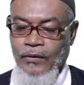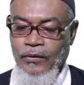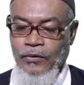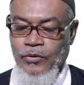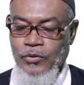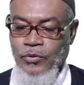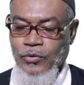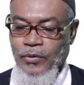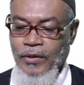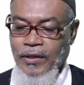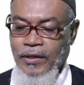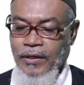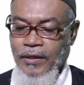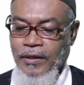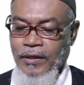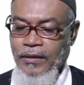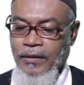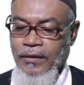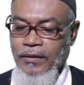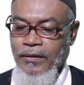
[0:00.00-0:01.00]
to
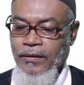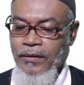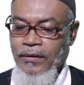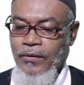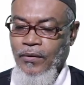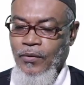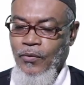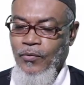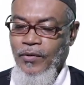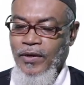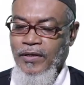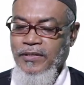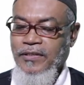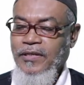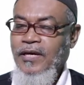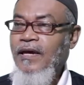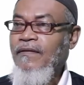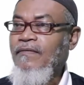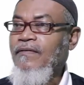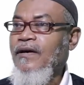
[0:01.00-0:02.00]
a, we
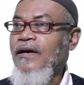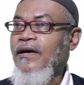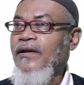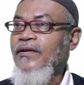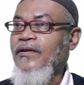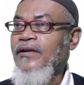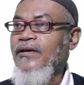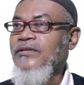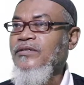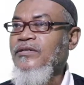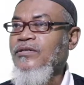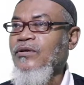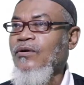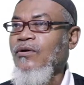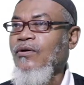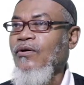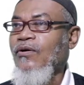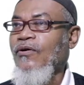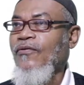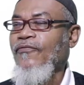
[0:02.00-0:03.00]
assign the address
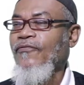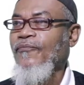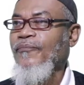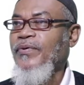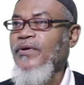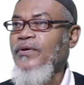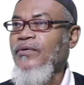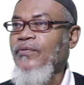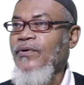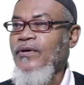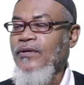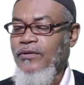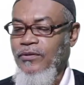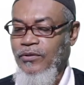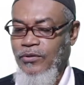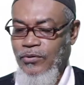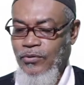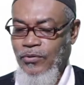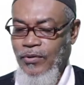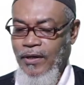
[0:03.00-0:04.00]
of p1
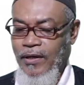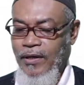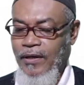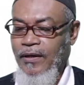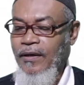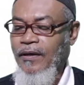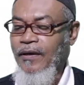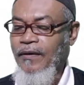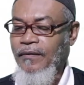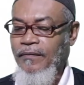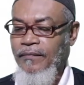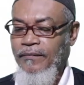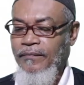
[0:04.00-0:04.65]
to a,